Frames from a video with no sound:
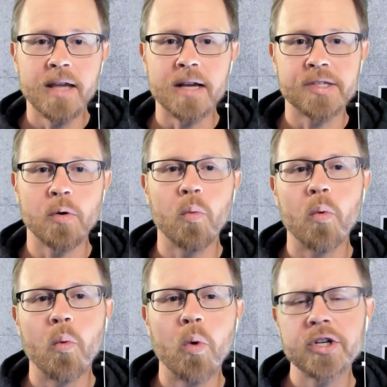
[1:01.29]
Yeah, so
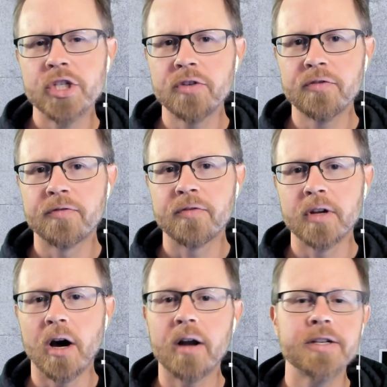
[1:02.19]
once you've
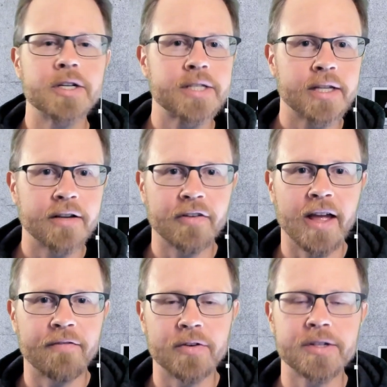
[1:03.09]
gone into your tenant for
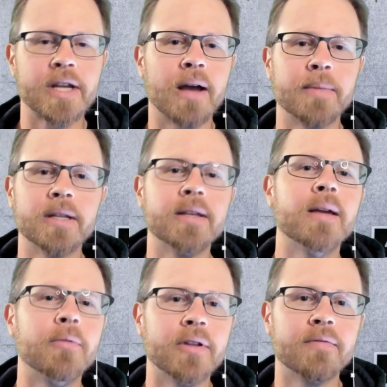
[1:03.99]
that first time and
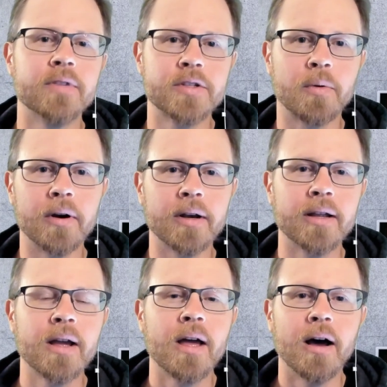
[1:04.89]
enabled
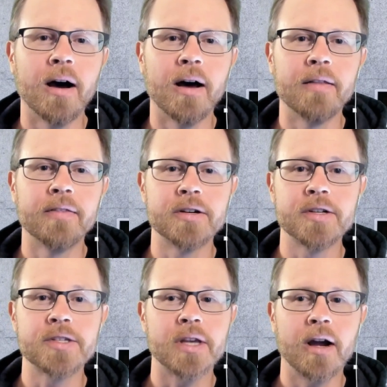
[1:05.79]
inventory, uh,
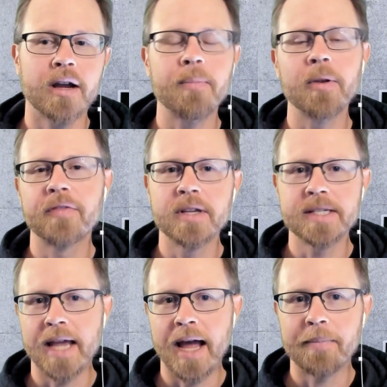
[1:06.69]
there's a couple of
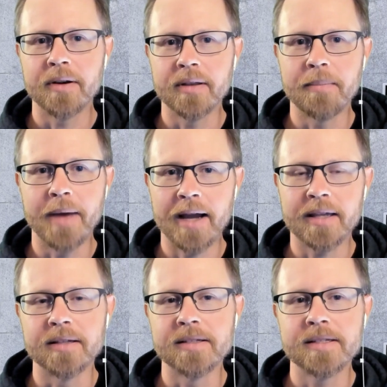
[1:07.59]
things that happen on the back
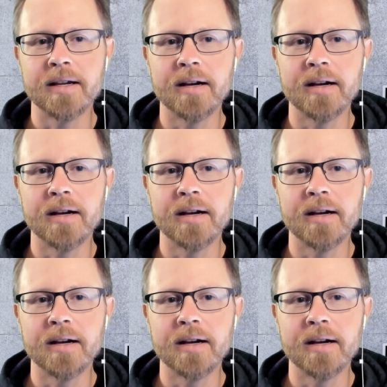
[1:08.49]
end.